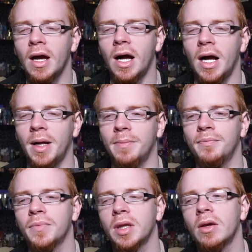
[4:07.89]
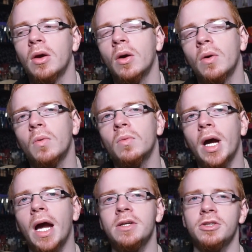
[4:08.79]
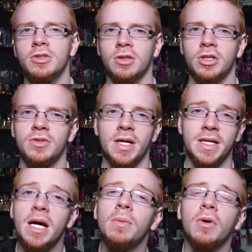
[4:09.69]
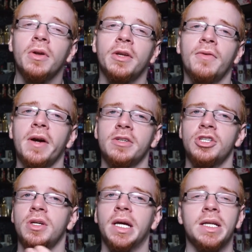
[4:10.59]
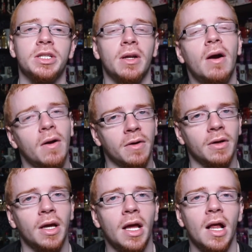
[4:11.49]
Um, as you start to dry down more of this fragrance and you get into the heart,